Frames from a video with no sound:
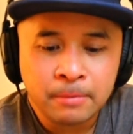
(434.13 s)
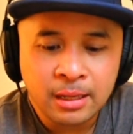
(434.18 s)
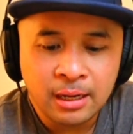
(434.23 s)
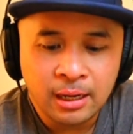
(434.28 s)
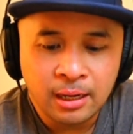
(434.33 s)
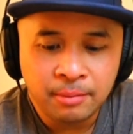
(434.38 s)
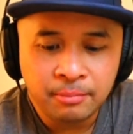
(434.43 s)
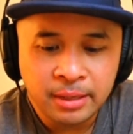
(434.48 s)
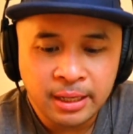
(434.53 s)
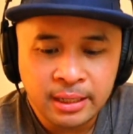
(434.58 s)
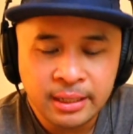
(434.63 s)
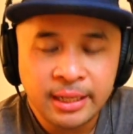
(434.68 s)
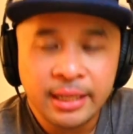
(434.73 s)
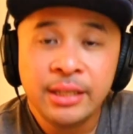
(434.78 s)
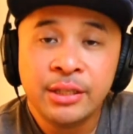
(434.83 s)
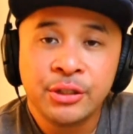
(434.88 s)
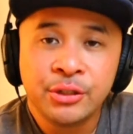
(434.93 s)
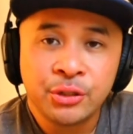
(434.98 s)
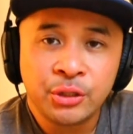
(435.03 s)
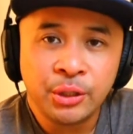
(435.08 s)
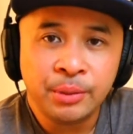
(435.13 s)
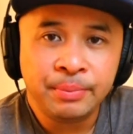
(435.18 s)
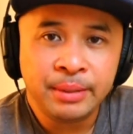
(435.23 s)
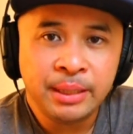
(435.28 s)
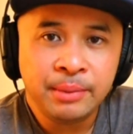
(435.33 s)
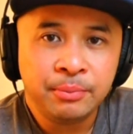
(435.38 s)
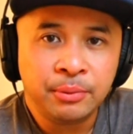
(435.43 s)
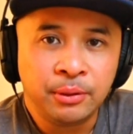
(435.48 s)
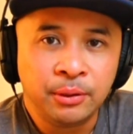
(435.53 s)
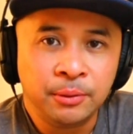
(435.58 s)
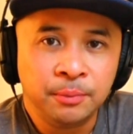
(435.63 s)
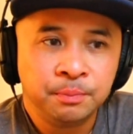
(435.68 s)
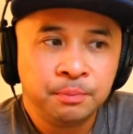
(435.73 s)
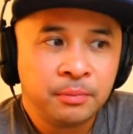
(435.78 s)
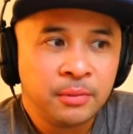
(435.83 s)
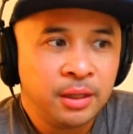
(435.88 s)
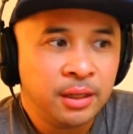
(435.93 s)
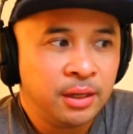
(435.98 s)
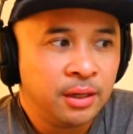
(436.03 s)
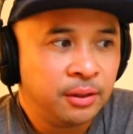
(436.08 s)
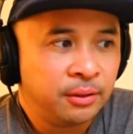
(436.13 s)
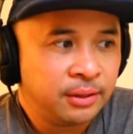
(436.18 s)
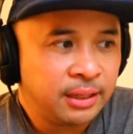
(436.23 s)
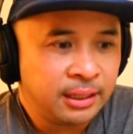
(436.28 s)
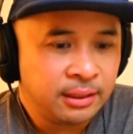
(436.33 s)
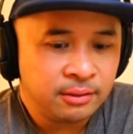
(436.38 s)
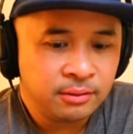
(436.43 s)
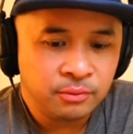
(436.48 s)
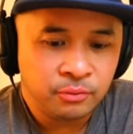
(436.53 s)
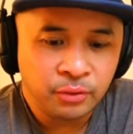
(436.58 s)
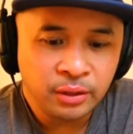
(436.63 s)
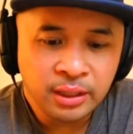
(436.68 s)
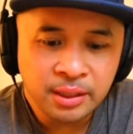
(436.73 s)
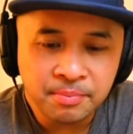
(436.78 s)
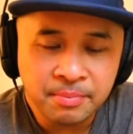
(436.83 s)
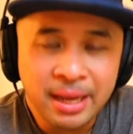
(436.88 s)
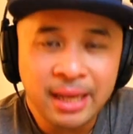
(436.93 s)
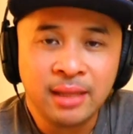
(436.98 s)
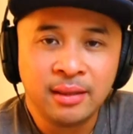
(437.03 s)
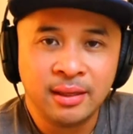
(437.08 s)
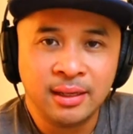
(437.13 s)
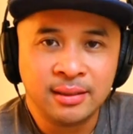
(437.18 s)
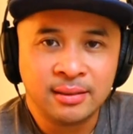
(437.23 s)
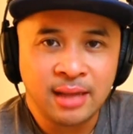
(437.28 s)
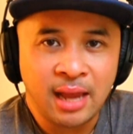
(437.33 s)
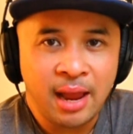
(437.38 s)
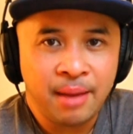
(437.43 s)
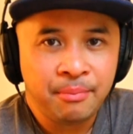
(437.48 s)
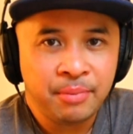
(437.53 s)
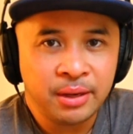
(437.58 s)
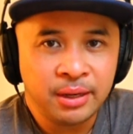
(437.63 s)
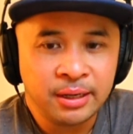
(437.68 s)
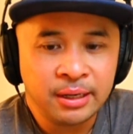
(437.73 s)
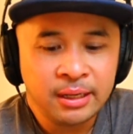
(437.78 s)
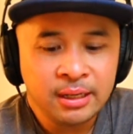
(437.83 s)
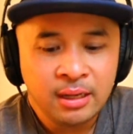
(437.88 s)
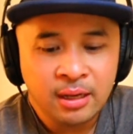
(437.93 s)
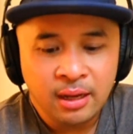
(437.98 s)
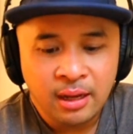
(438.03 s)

and industry people, that really make things happen.